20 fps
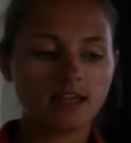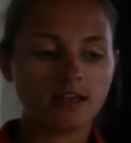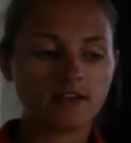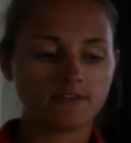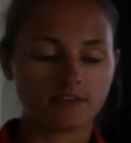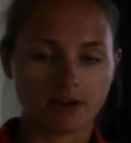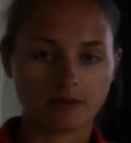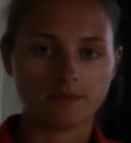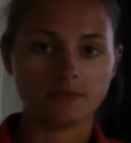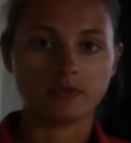
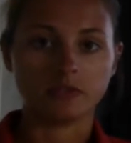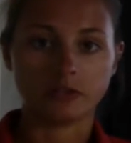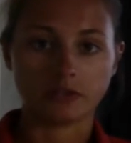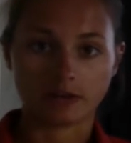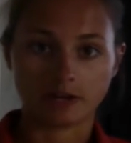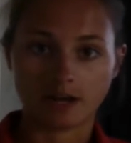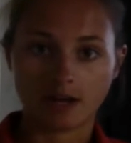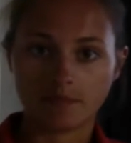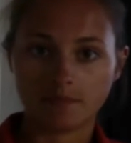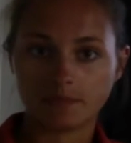from
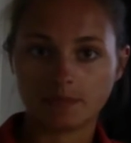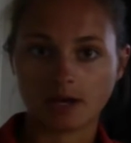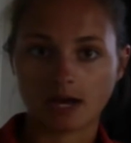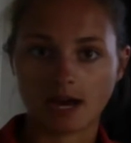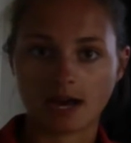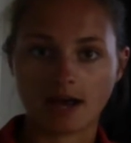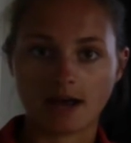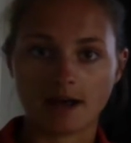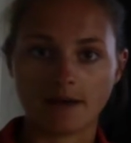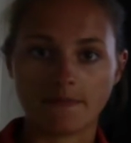Europe.
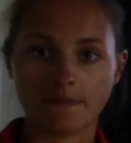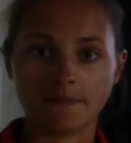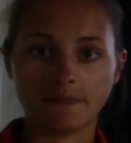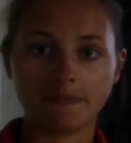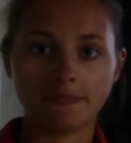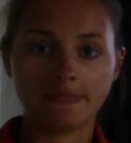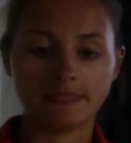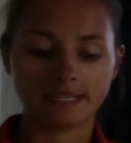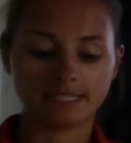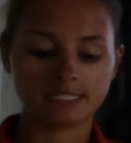
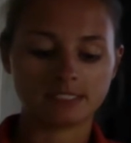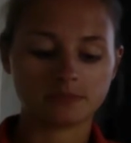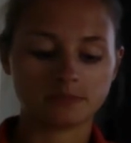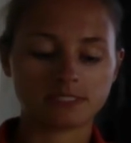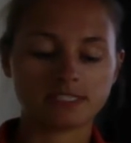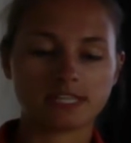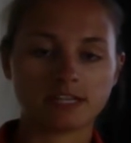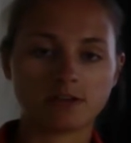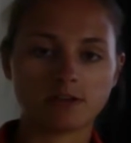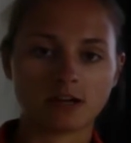This
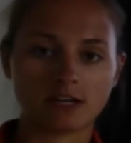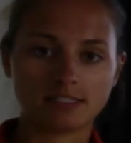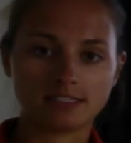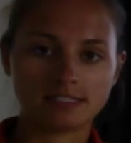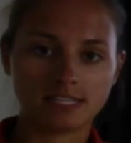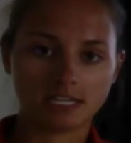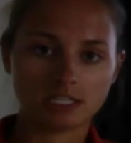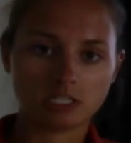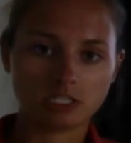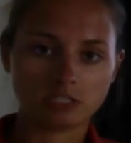was a
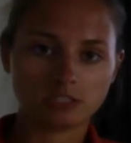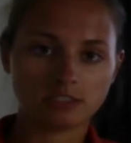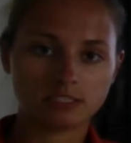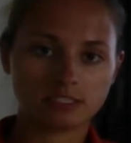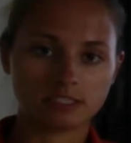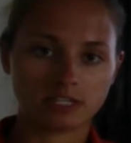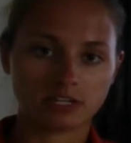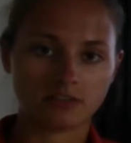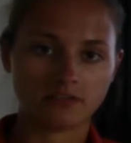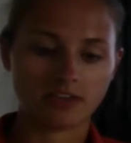cross-sectional
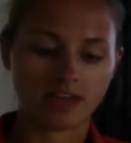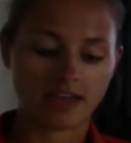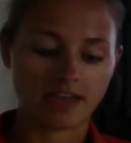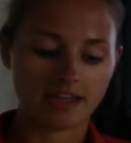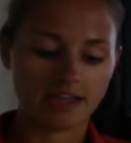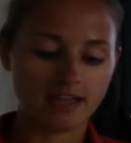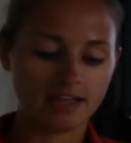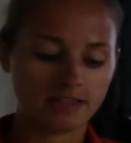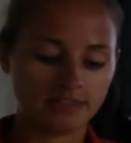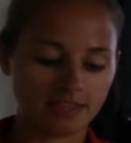
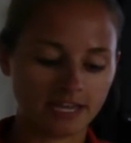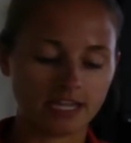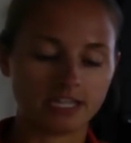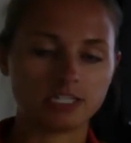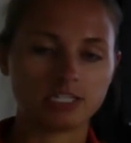survey that